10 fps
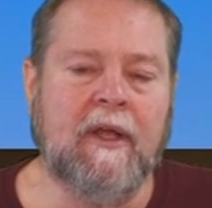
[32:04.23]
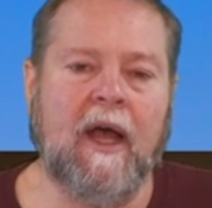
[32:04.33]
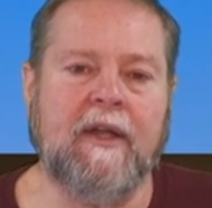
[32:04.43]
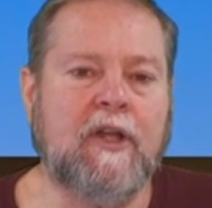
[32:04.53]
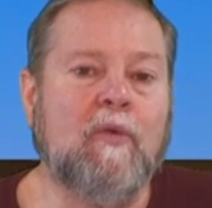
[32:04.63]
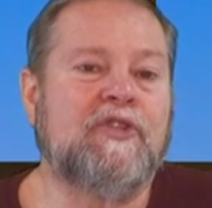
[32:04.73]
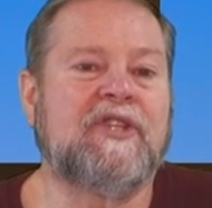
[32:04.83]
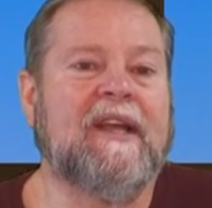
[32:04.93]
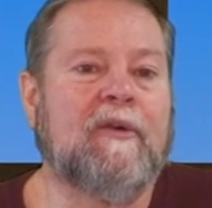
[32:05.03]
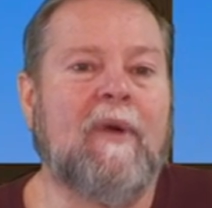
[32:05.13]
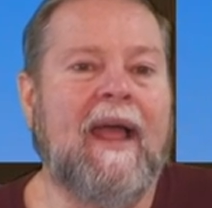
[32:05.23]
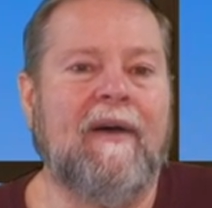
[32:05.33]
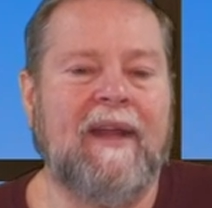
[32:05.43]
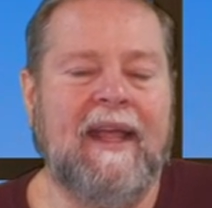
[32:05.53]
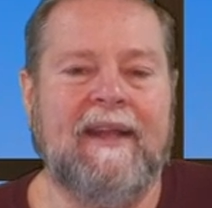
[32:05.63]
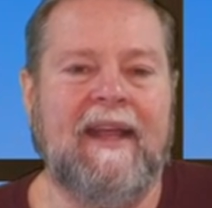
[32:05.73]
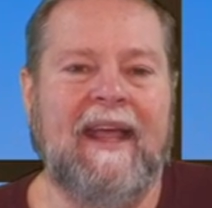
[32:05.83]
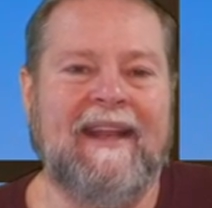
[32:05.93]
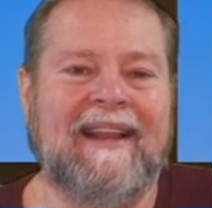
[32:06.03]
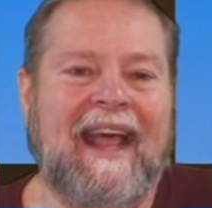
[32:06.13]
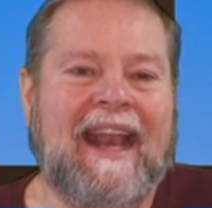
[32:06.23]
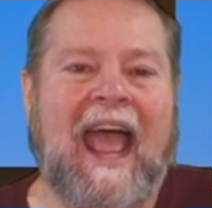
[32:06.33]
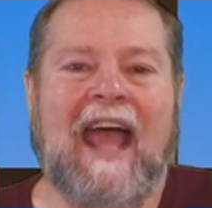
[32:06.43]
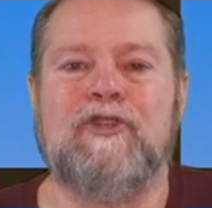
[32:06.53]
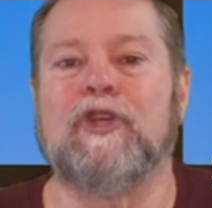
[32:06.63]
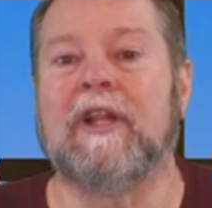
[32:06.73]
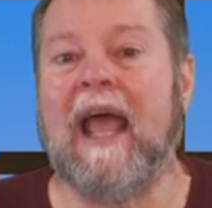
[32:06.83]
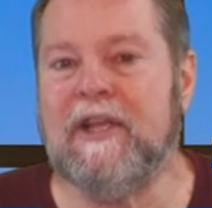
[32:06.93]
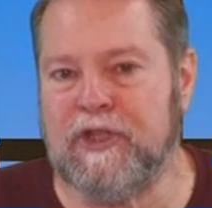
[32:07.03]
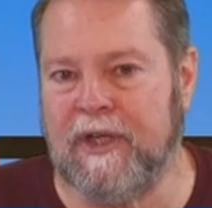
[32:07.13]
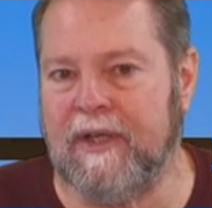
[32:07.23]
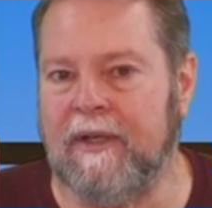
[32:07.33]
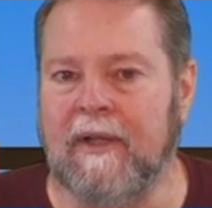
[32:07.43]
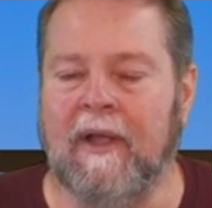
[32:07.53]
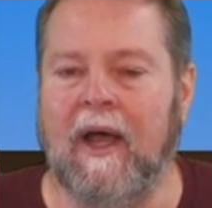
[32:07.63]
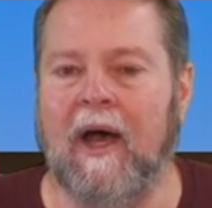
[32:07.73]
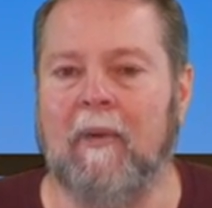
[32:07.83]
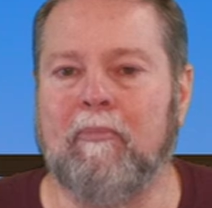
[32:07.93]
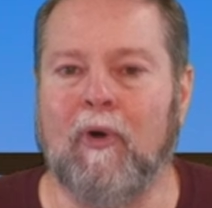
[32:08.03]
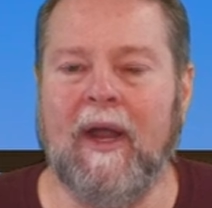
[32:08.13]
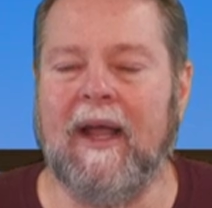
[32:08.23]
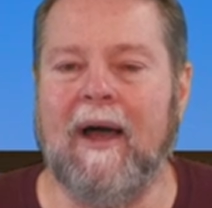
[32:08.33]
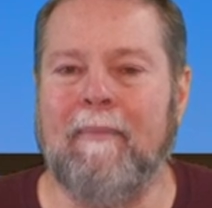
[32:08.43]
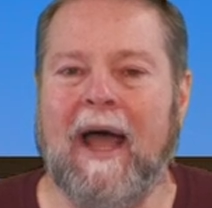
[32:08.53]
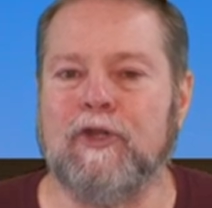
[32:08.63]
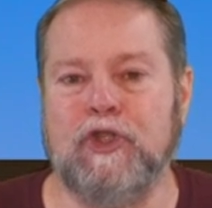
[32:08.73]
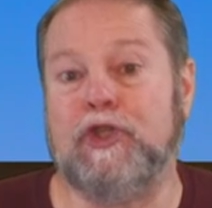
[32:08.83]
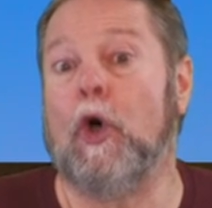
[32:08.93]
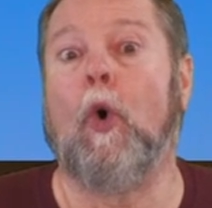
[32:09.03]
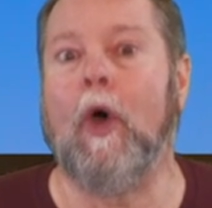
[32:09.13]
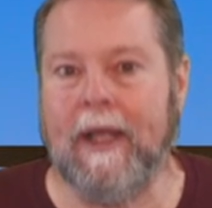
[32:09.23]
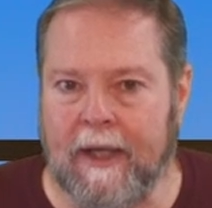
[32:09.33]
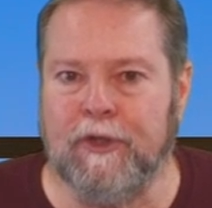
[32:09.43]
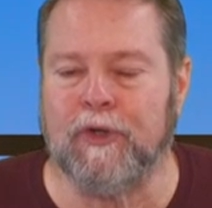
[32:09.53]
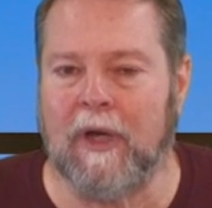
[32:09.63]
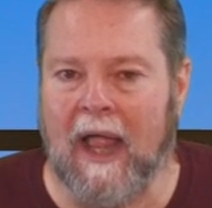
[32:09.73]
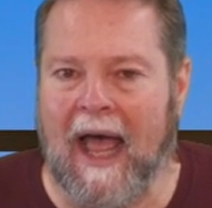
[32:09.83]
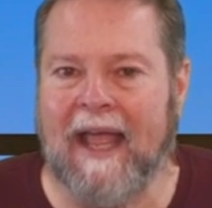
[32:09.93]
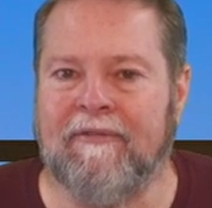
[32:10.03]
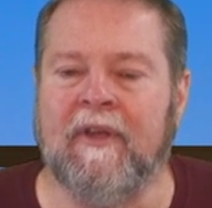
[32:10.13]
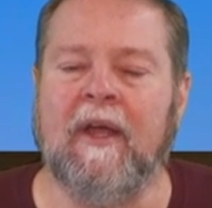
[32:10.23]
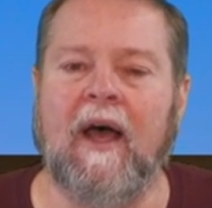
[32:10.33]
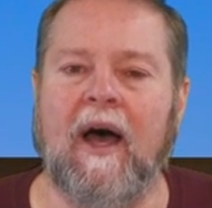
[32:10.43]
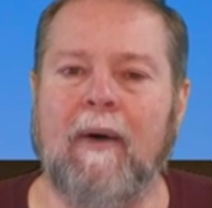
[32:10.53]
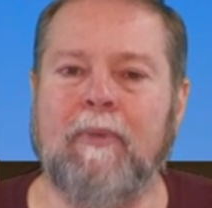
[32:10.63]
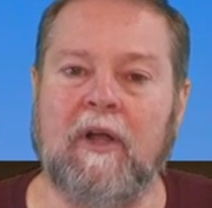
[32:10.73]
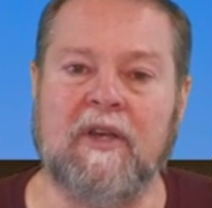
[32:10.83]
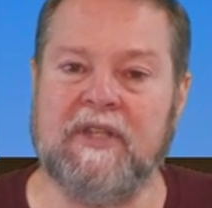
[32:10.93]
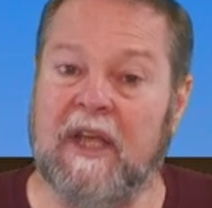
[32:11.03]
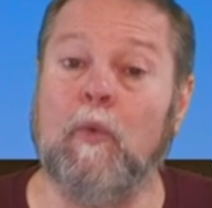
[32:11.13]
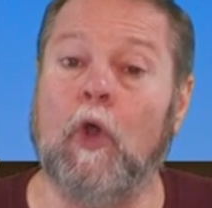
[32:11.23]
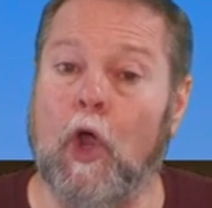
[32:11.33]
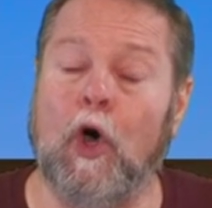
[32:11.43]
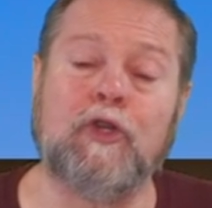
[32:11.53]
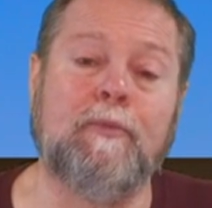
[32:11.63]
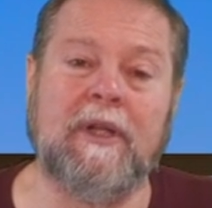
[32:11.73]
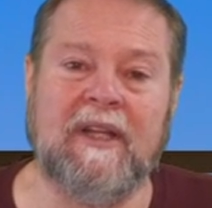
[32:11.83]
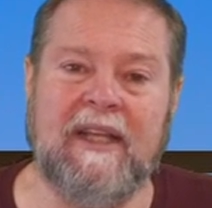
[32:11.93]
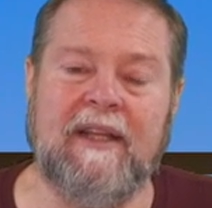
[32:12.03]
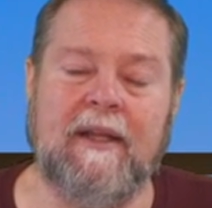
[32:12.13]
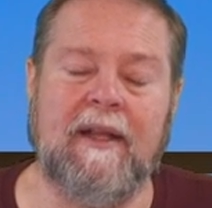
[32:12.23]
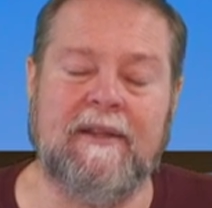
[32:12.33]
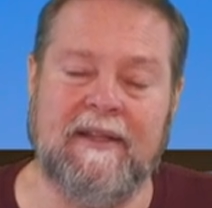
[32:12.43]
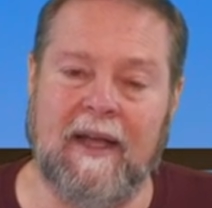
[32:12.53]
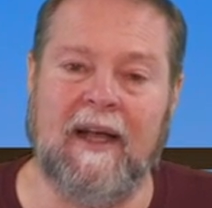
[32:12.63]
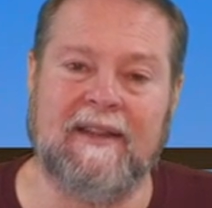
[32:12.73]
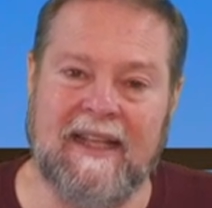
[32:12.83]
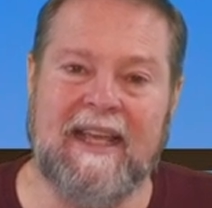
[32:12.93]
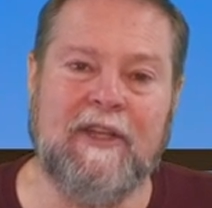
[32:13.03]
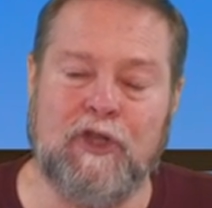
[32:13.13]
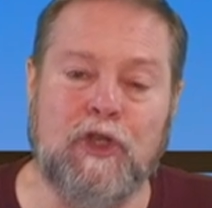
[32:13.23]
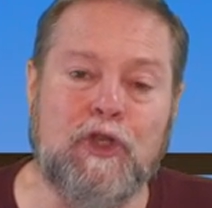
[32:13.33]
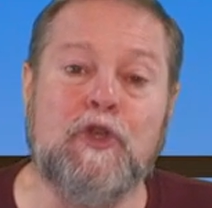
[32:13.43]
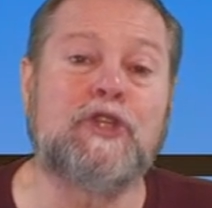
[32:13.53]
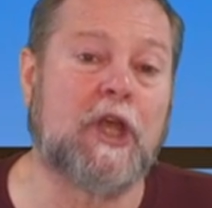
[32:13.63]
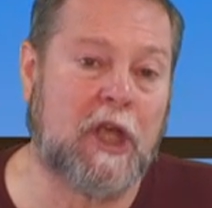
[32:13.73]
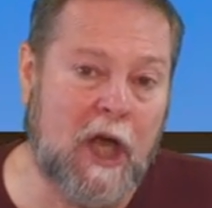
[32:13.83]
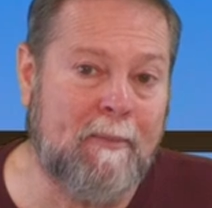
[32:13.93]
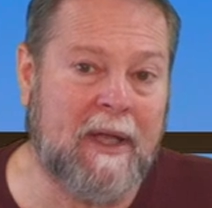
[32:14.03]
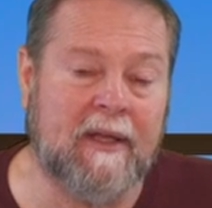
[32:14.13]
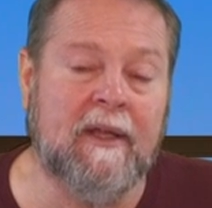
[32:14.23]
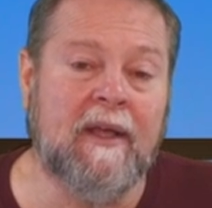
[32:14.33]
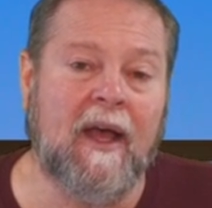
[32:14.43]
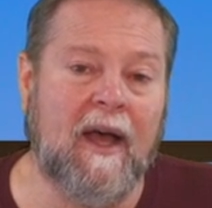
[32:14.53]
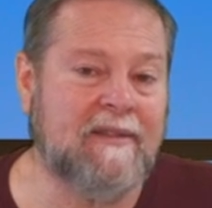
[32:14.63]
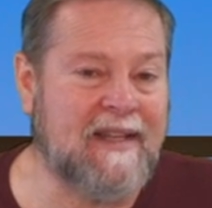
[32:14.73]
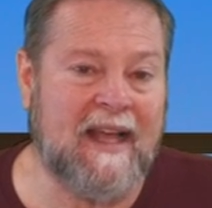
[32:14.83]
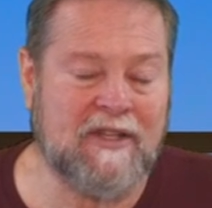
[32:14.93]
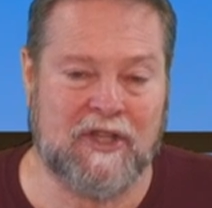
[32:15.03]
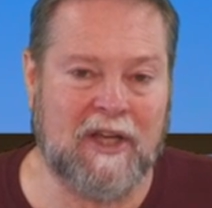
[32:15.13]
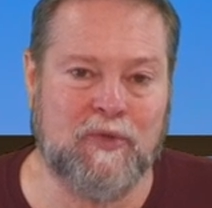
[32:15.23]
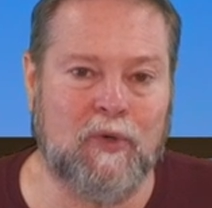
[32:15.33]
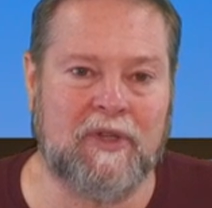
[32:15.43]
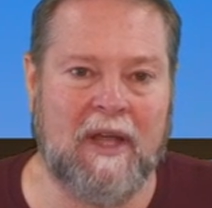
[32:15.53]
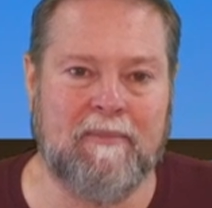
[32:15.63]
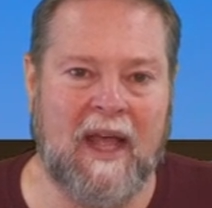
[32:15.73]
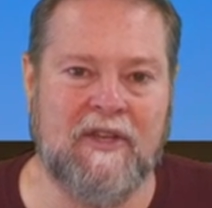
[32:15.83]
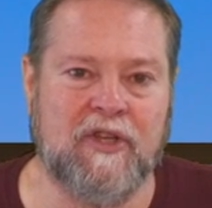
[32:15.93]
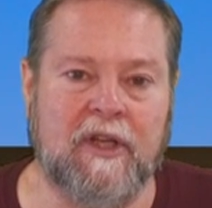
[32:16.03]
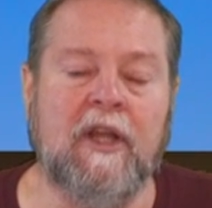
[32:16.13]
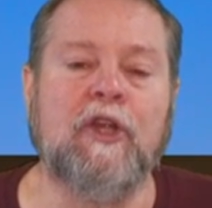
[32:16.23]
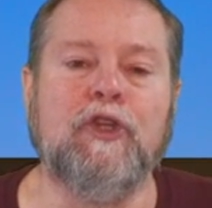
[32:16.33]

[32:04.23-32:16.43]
Uh, don't sit around and, and let adulation uh, bring about joy in your life uh, because it will ultimately uh, lead to you succumbing uh, to that sexual temptation.